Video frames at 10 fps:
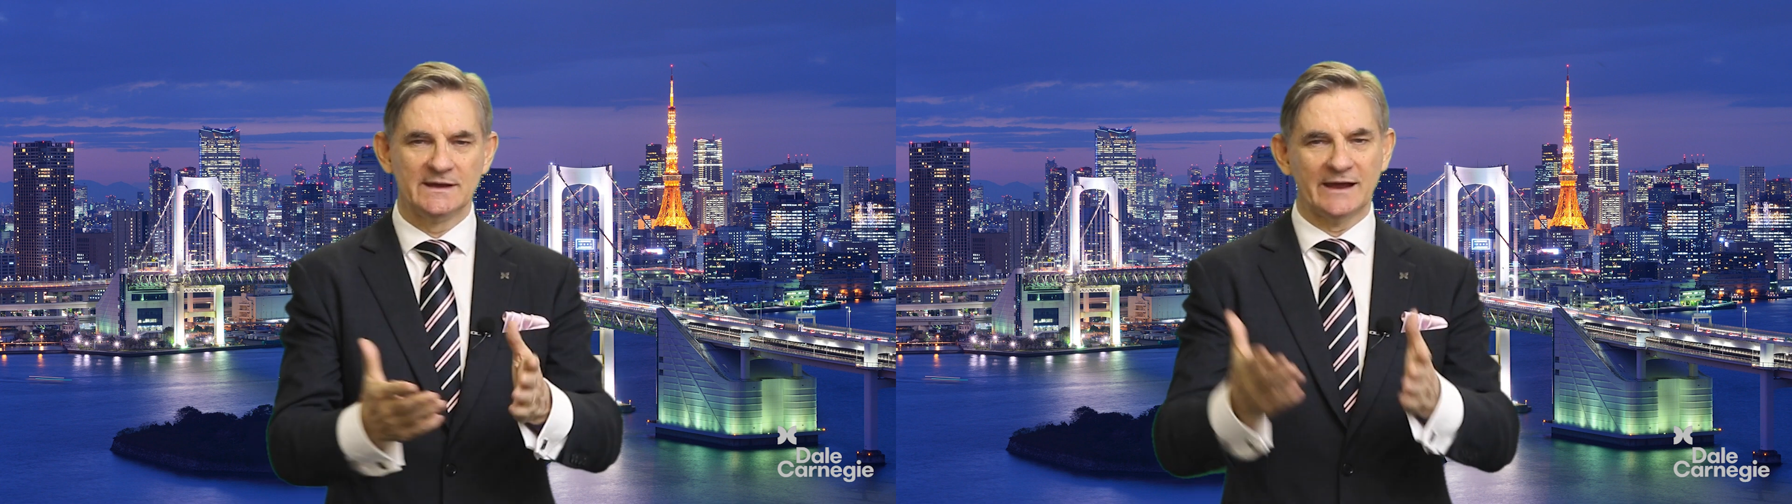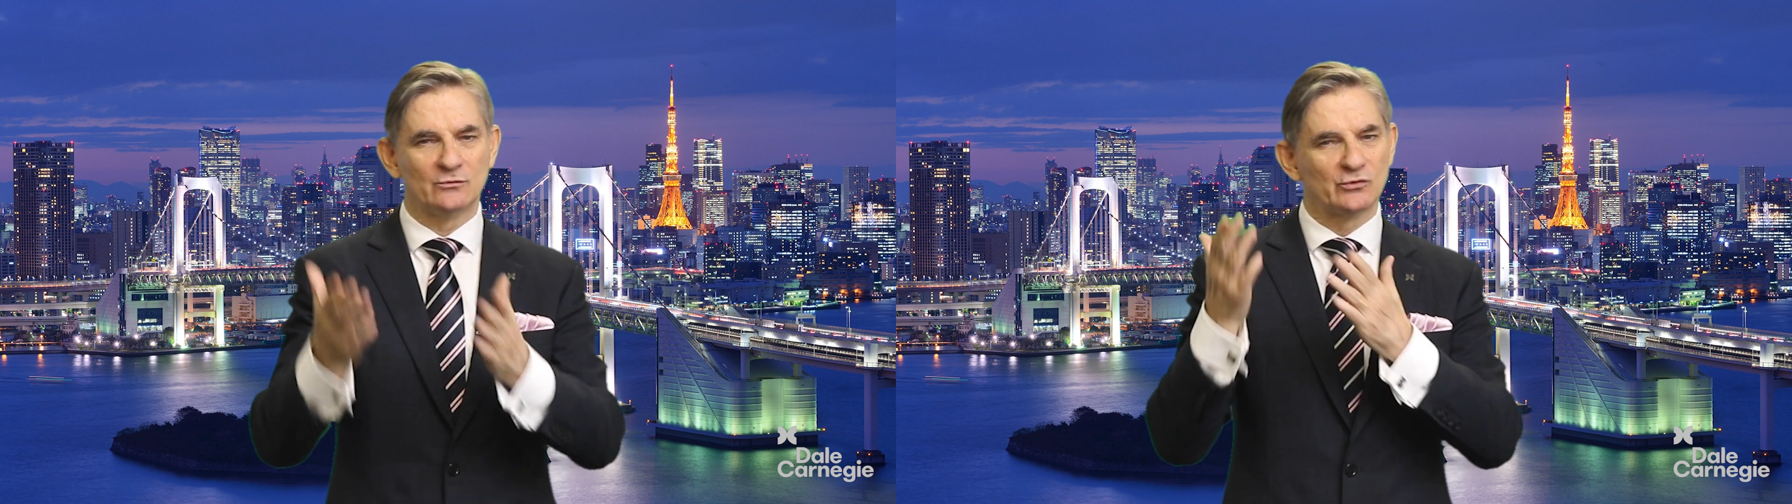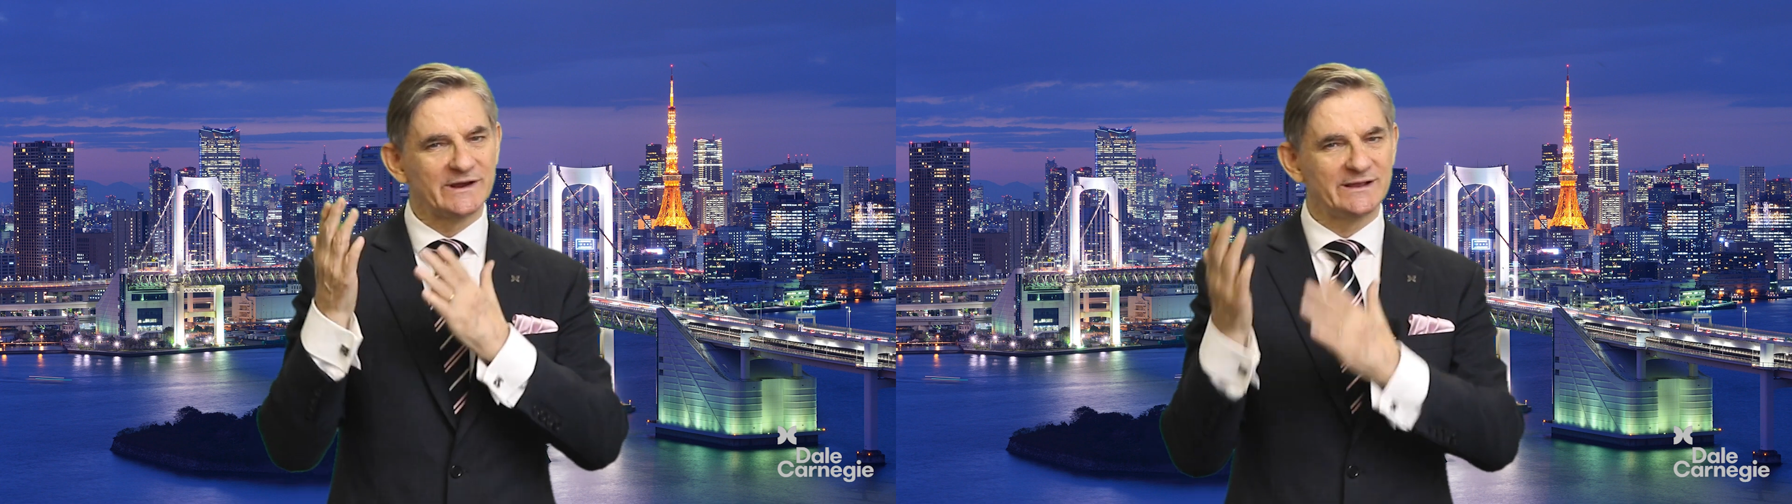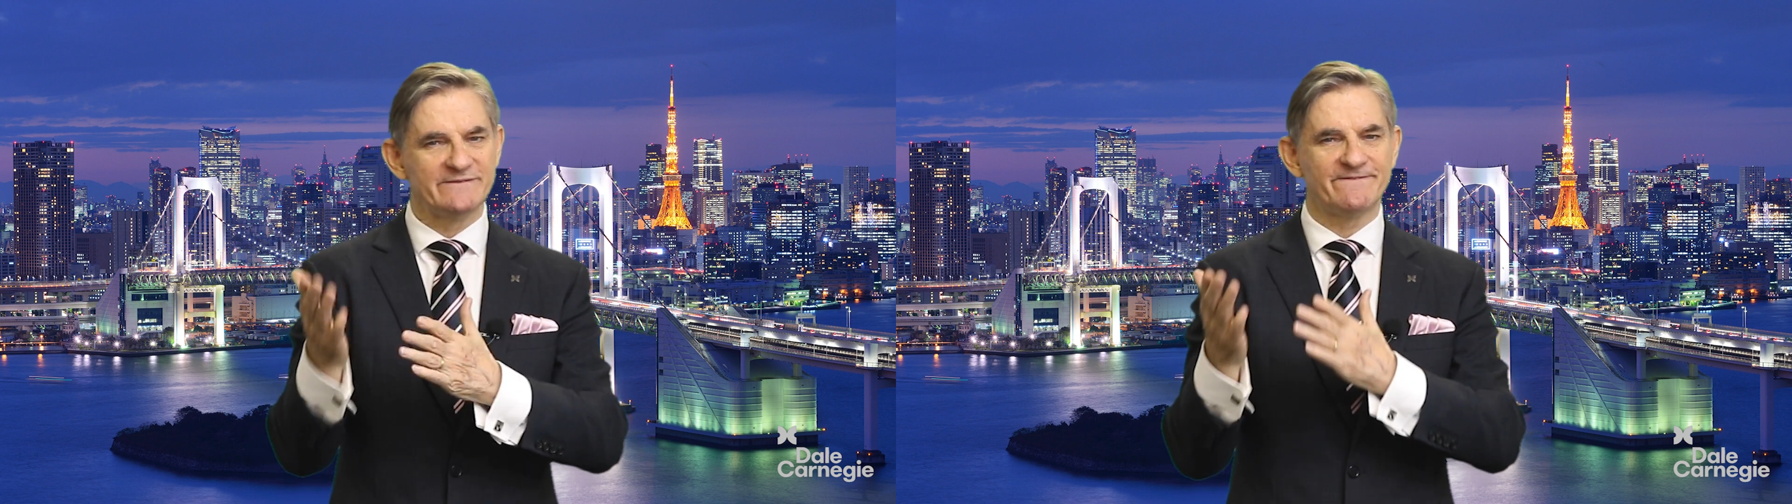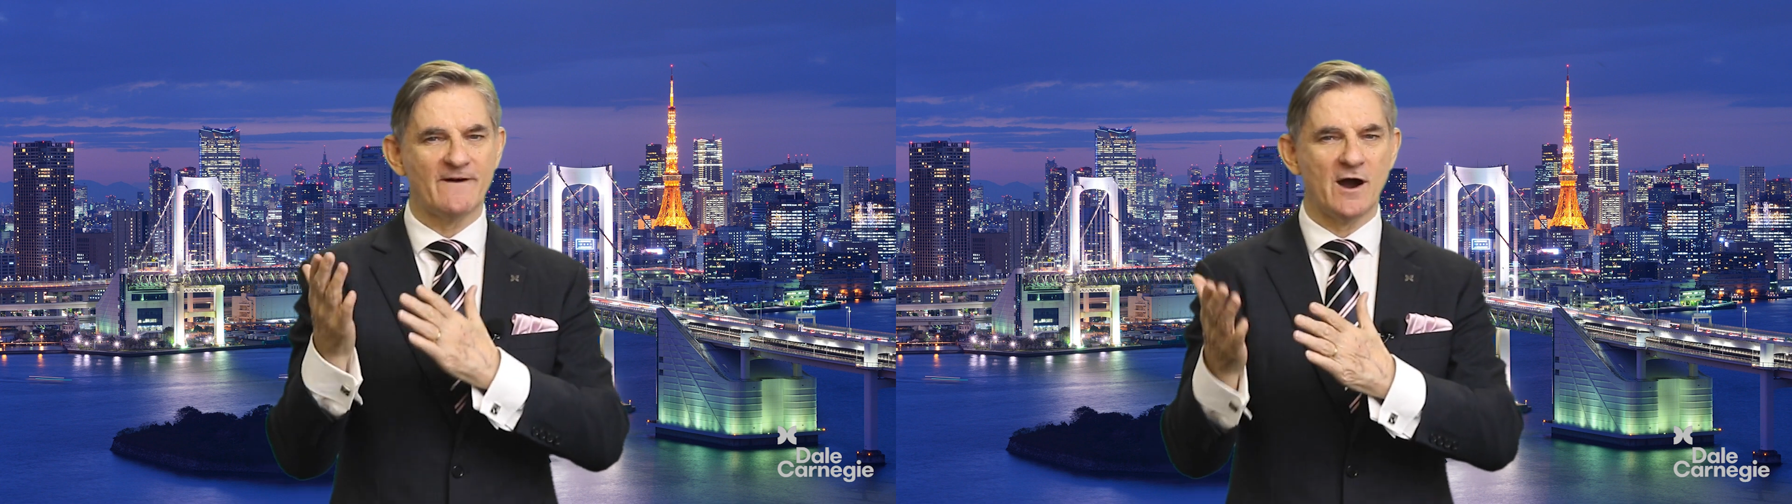and really
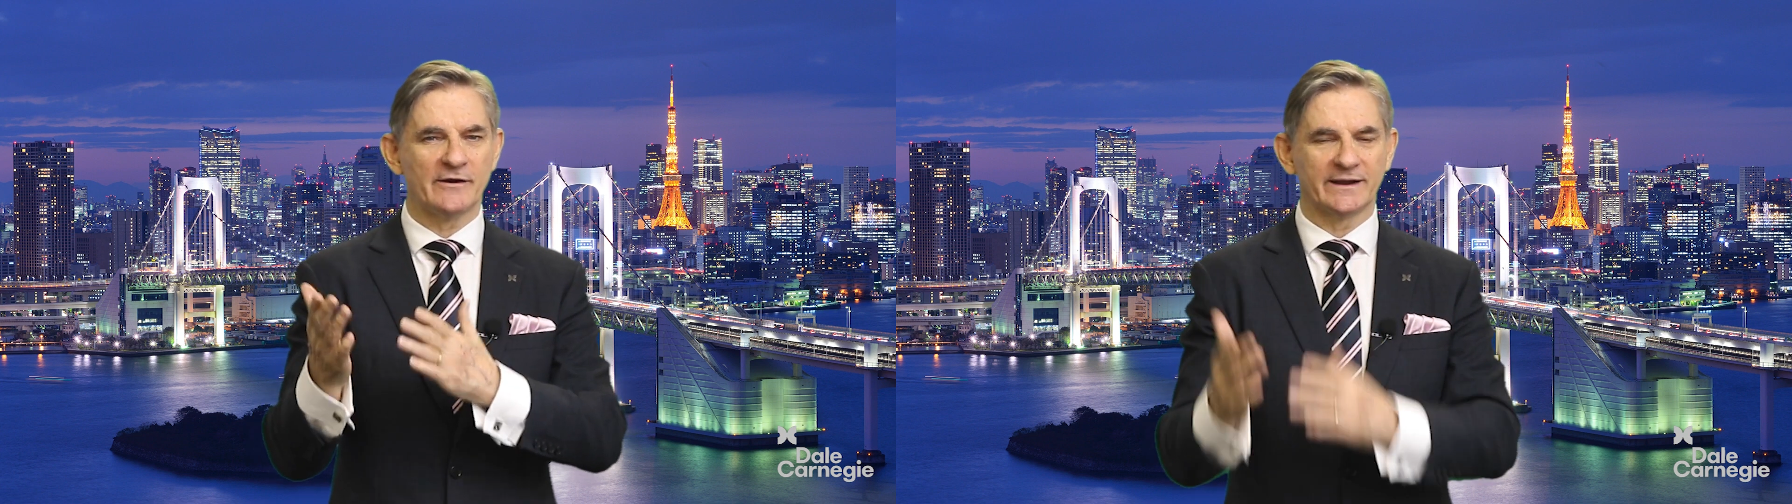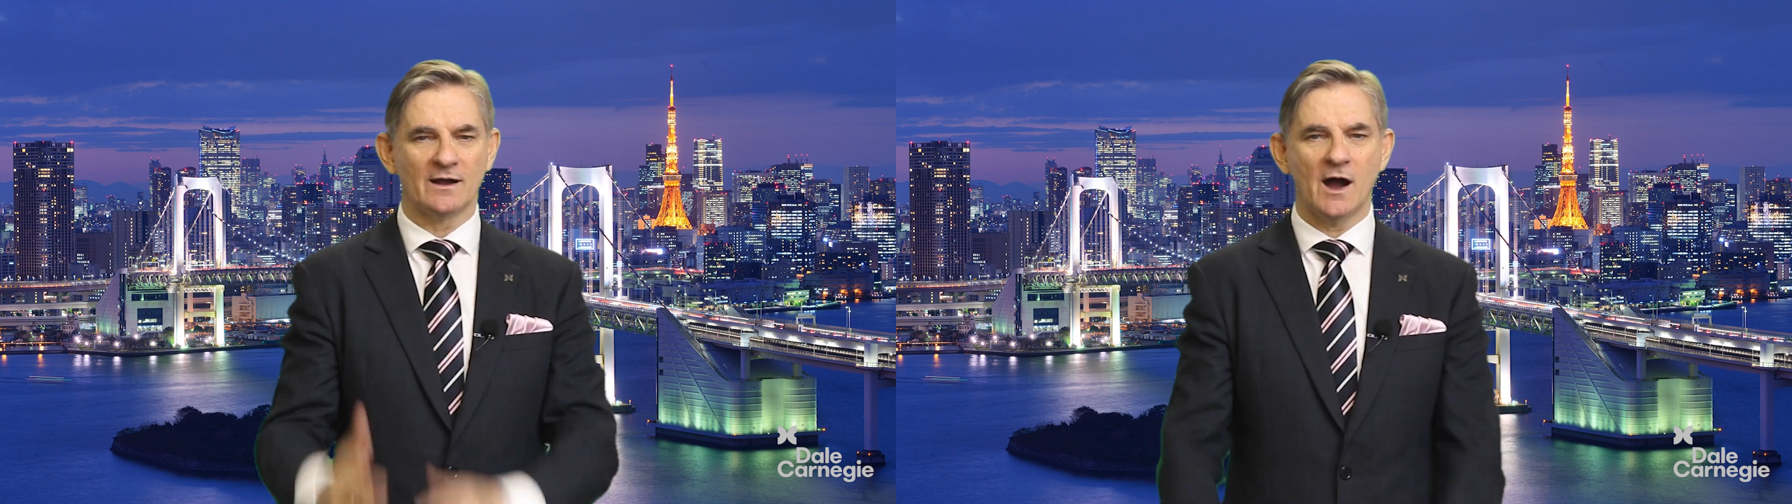firing.